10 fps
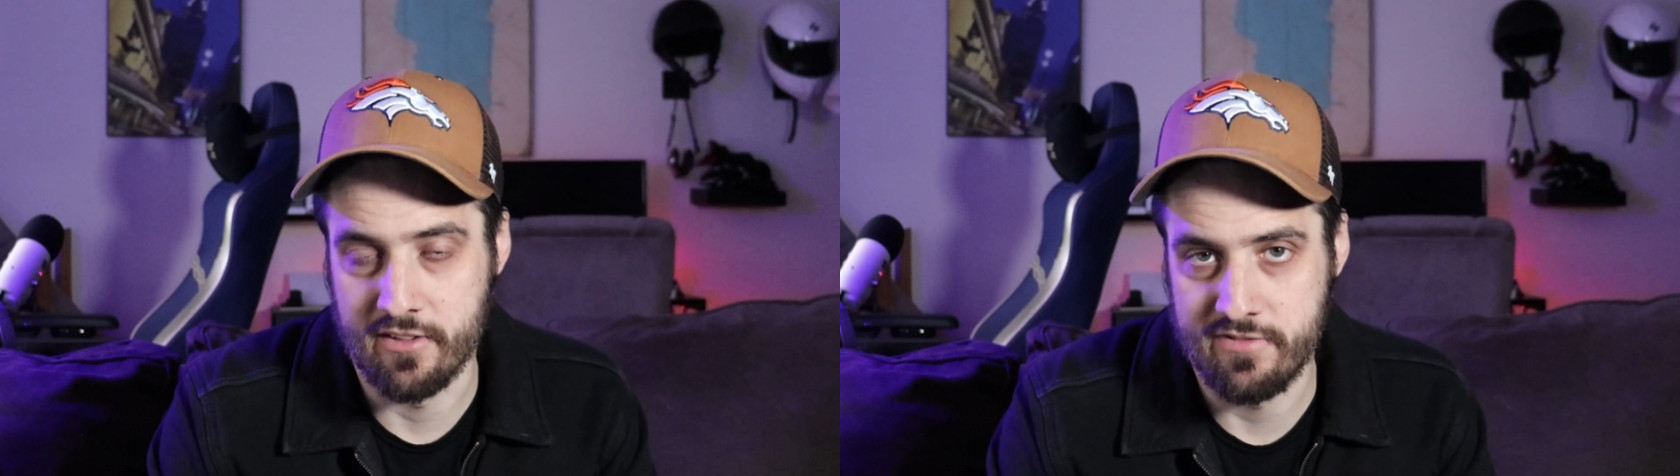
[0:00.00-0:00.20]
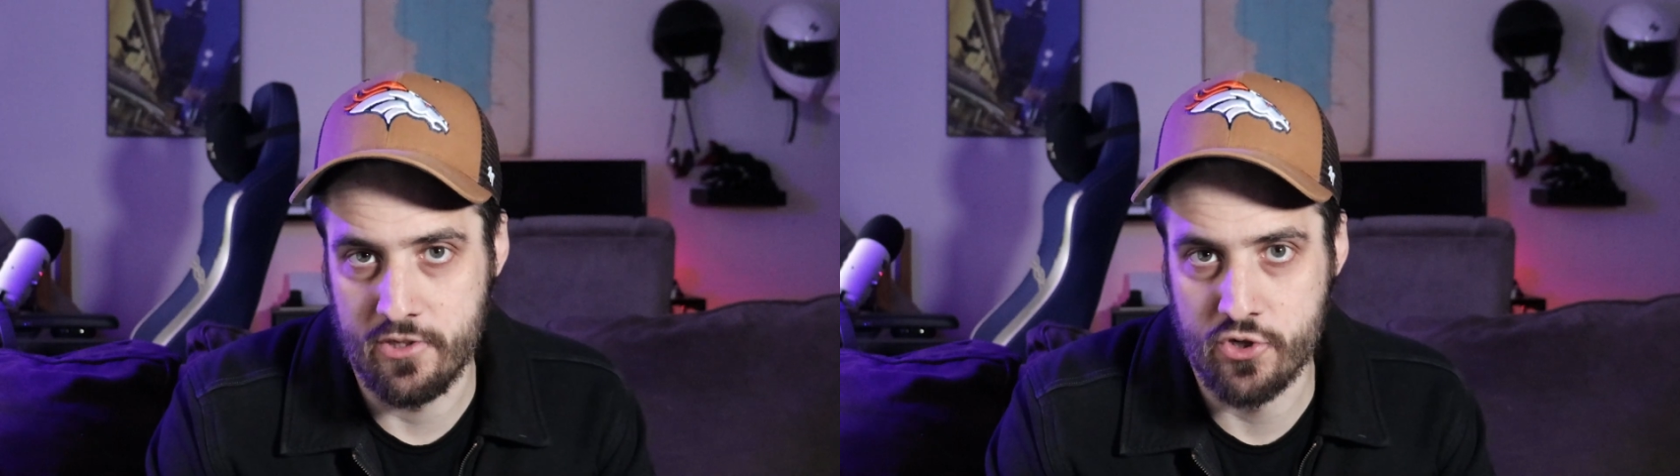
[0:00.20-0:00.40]

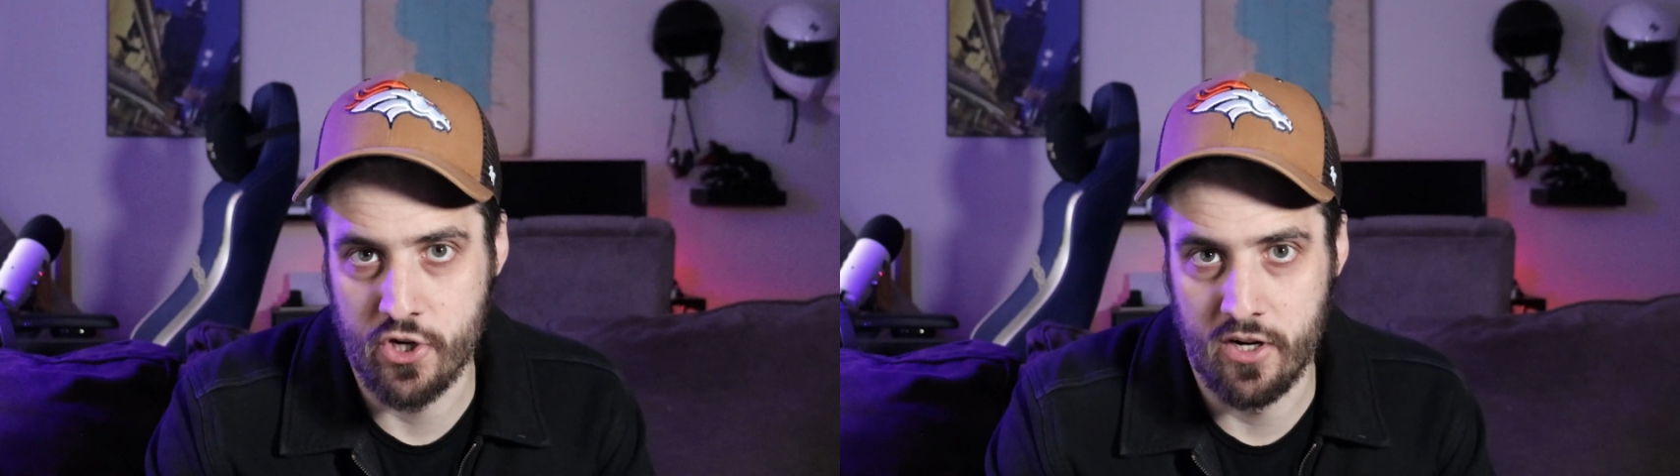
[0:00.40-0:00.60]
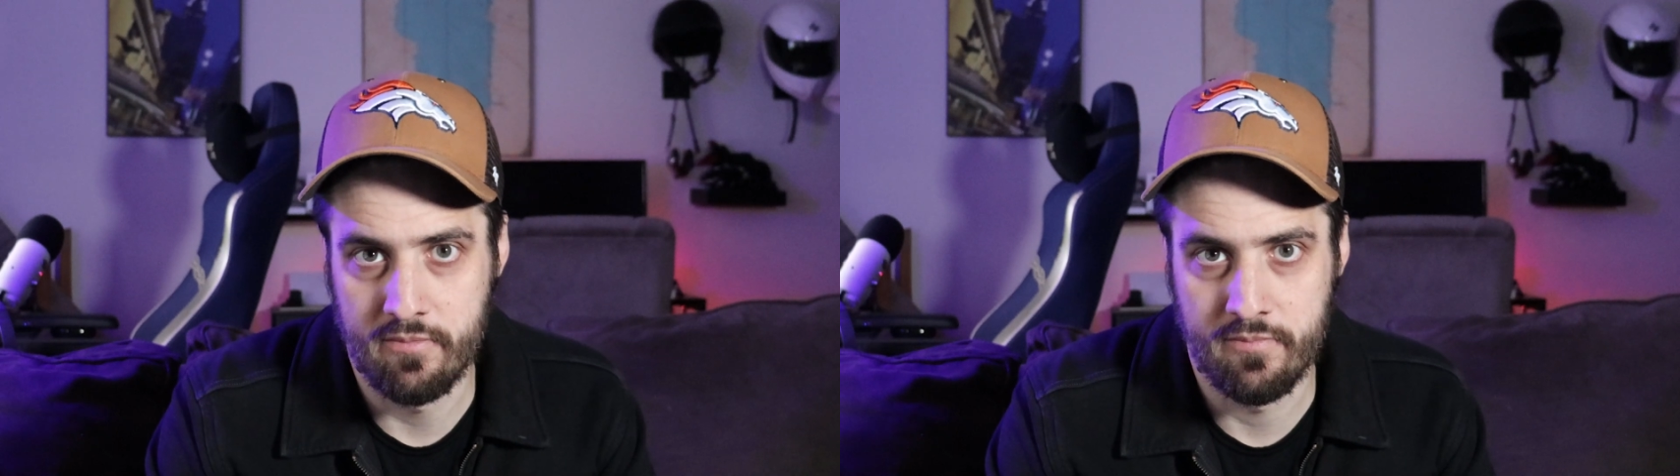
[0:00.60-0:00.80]

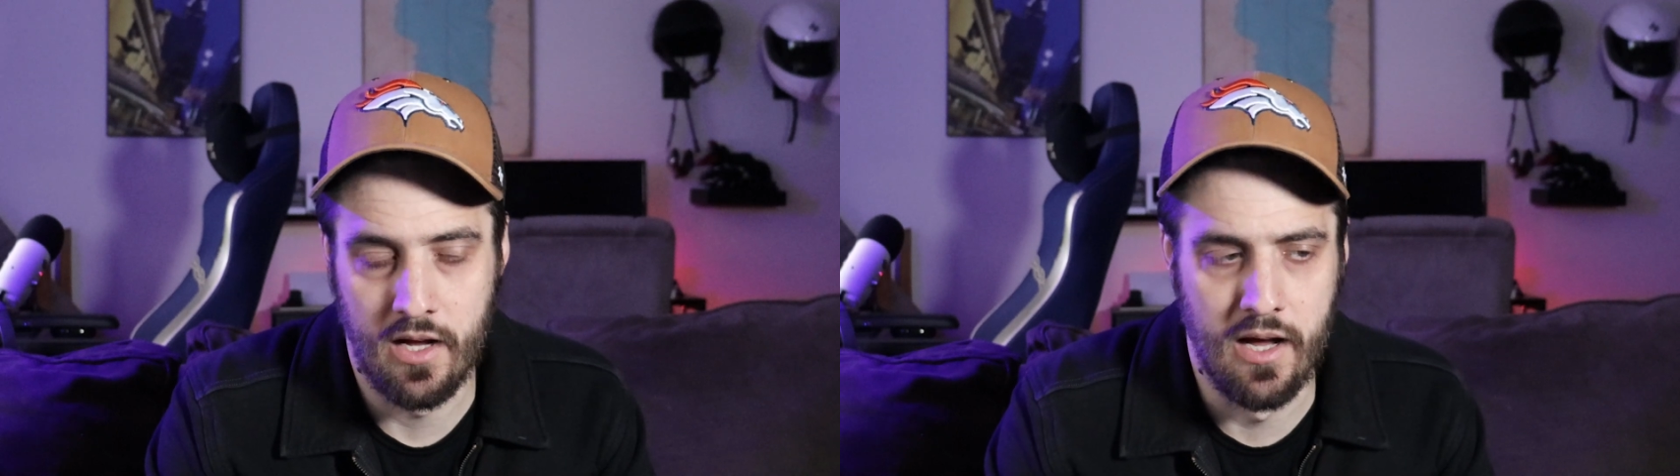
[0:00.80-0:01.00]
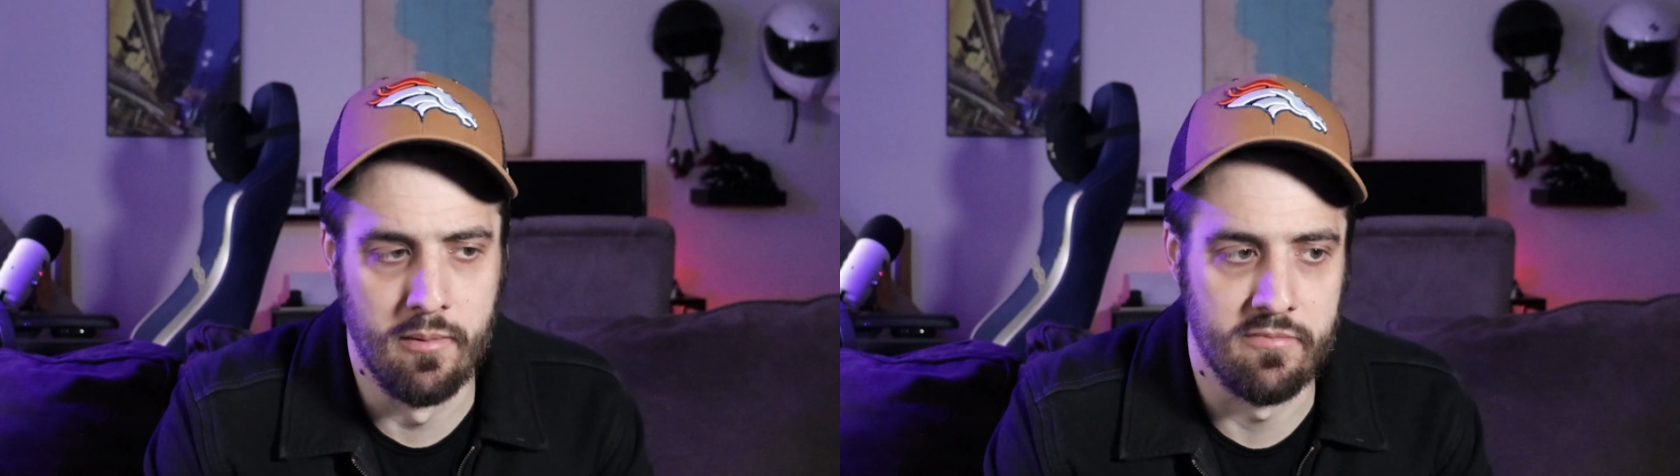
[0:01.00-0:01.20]
future,
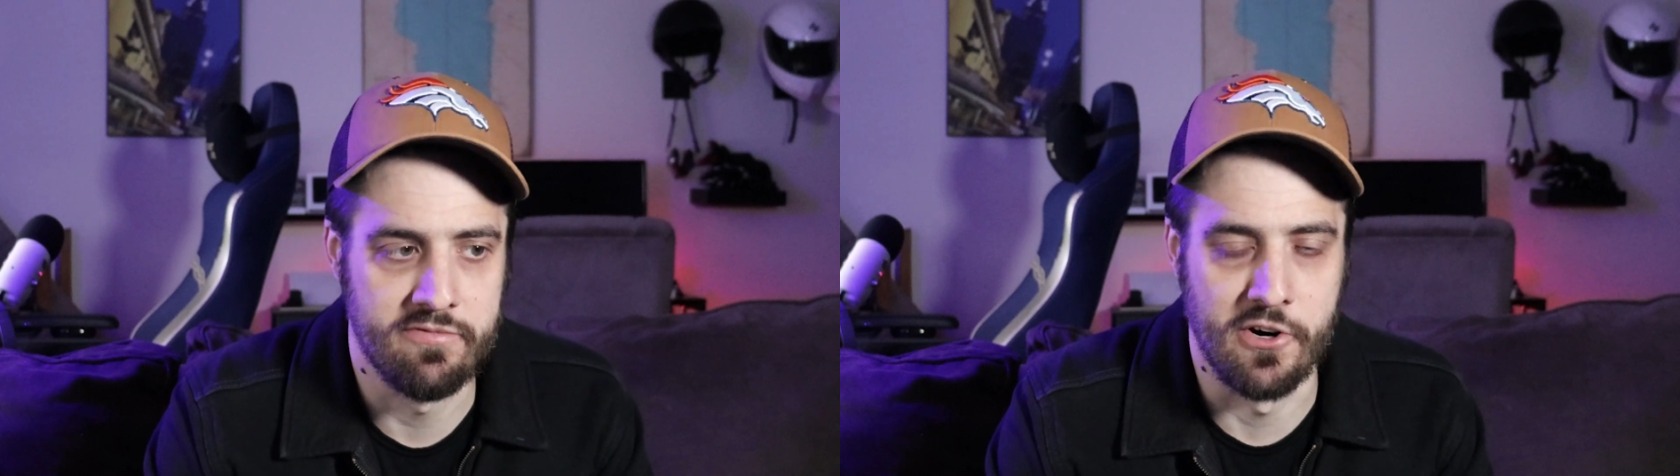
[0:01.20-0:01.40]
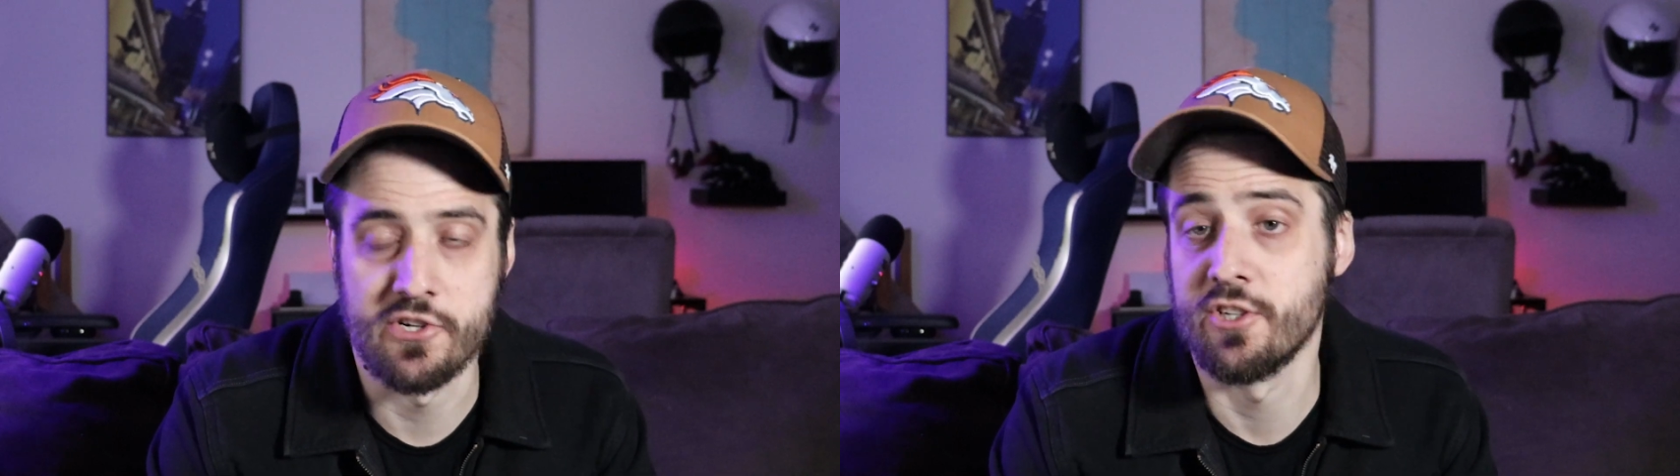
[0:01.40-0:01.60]

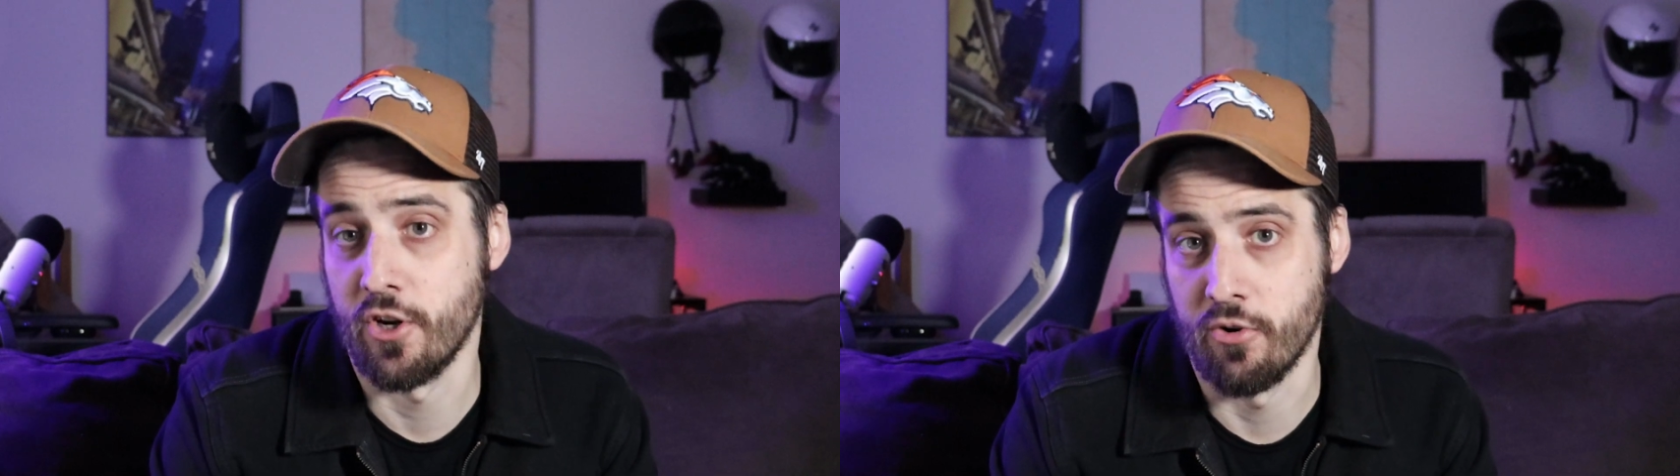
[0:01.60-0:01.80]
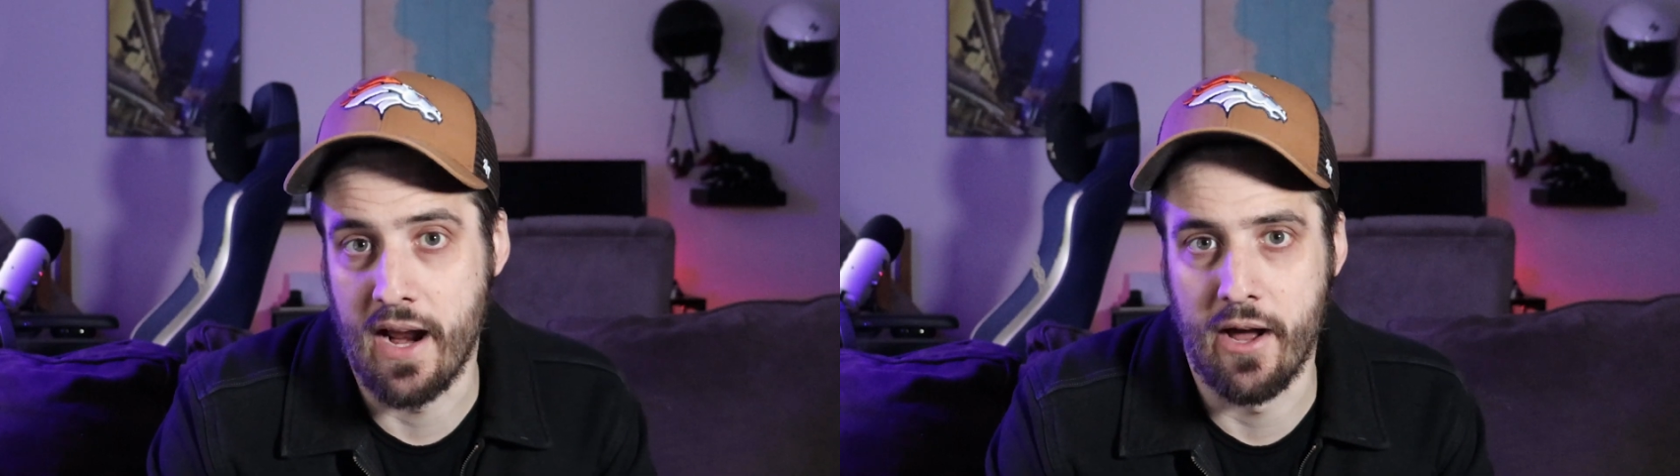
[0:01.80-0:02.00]
first
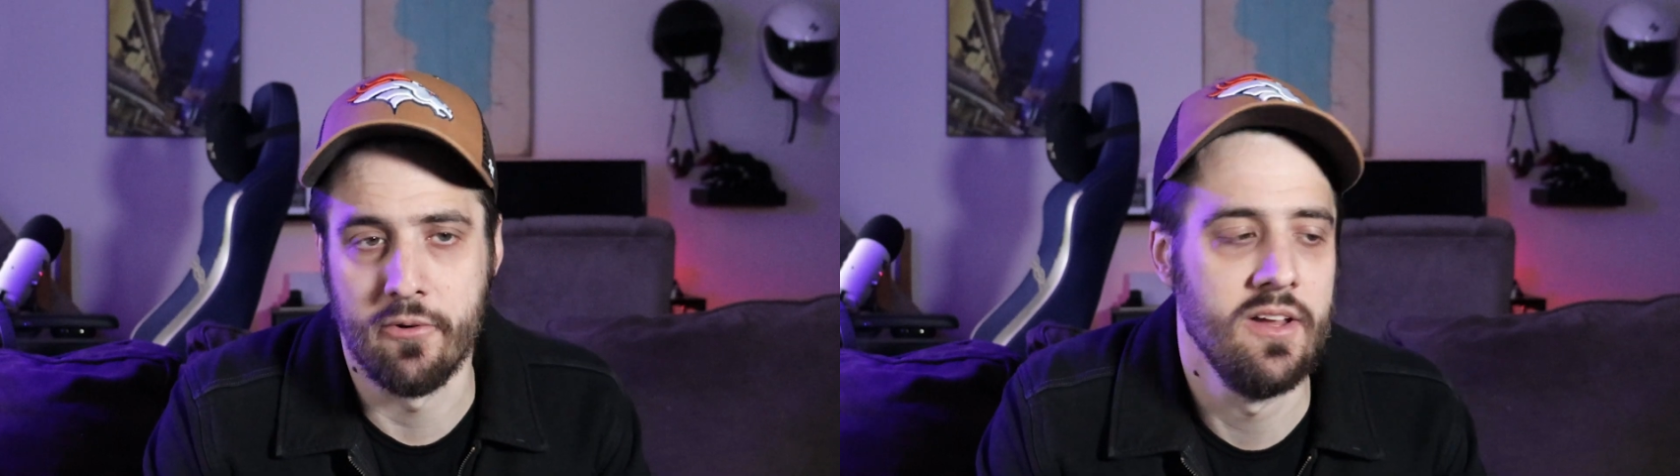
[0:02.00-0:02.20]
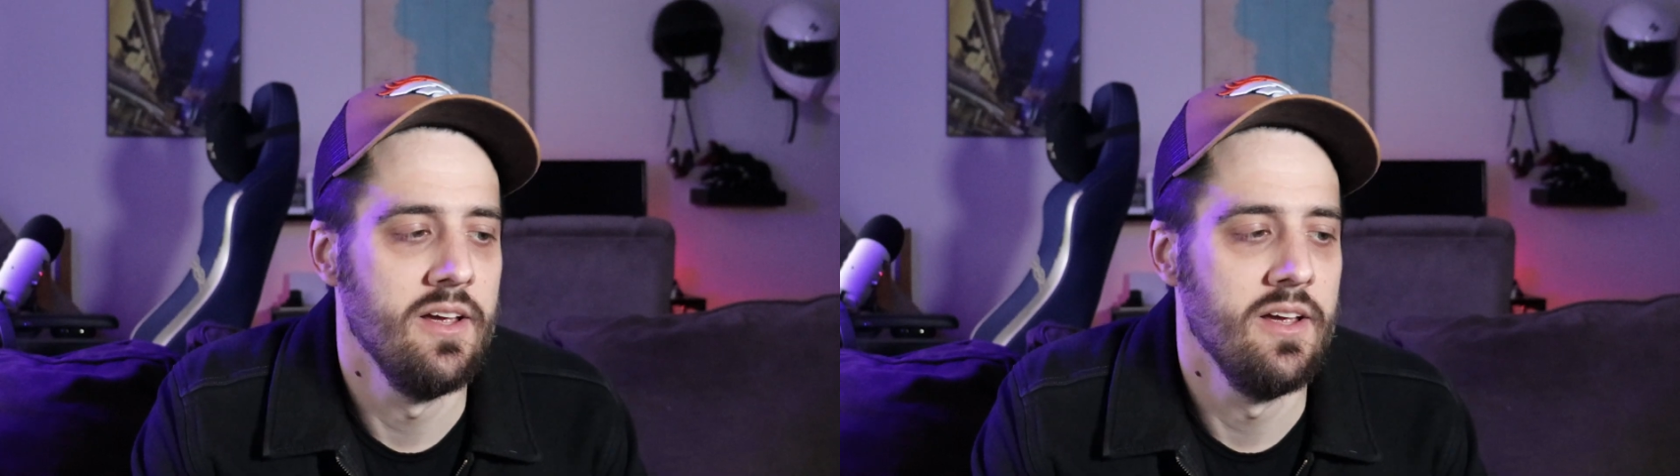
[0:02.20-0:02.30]
look around.